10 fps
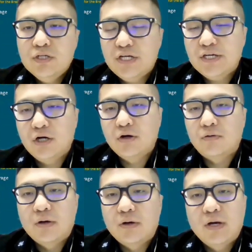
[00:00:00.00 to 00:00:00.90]

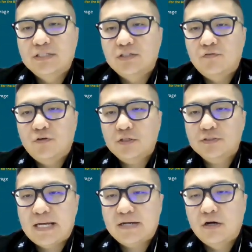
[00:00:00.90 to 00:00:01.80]
JinKO has a full
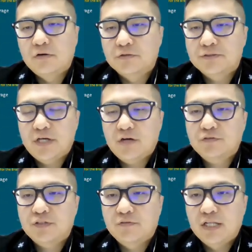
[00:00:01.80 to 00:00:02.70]
stack of
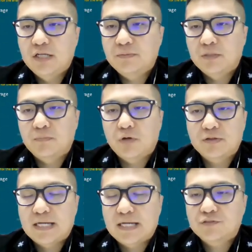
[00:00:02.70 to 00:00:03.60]
self-developed
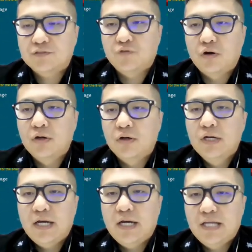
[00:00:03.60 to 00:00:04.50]
products for
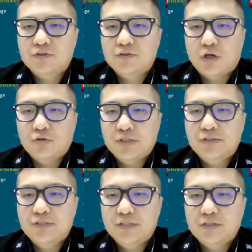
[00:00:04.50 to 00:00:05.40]
energy
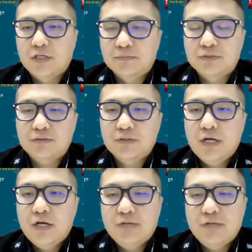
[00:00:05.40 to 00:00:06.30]
storage systems,
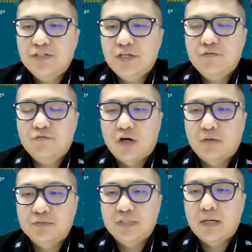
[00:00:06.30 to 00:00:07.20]
ranging
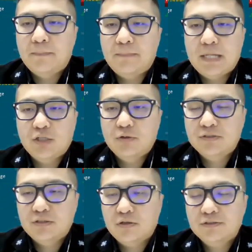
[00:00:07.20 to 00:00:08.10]
from the battery
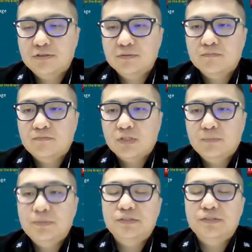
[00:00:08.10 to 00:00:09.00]
cells,
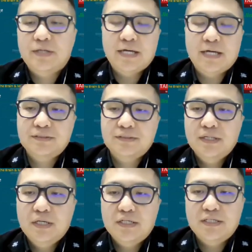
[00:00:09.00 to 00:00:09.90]
PCS,
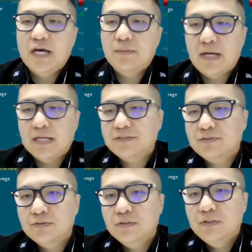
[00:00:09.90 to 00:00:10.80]

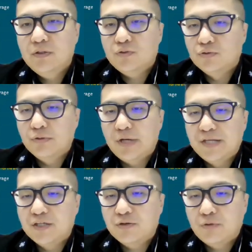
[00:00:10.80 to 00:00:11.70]
EMS, to
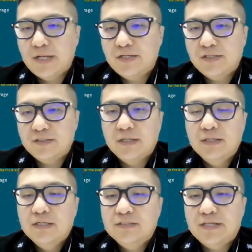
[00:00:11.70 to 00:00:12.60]
integrated
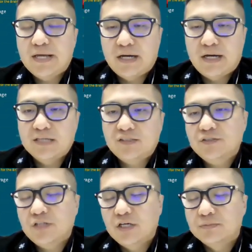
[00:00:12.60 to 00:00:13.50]
C&I
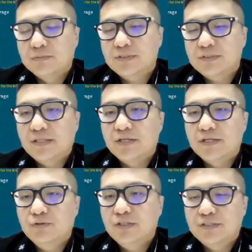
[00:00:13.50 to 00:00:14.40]
systems and
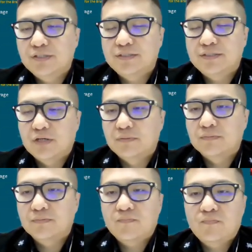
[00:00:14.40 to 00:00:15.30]
utility systems.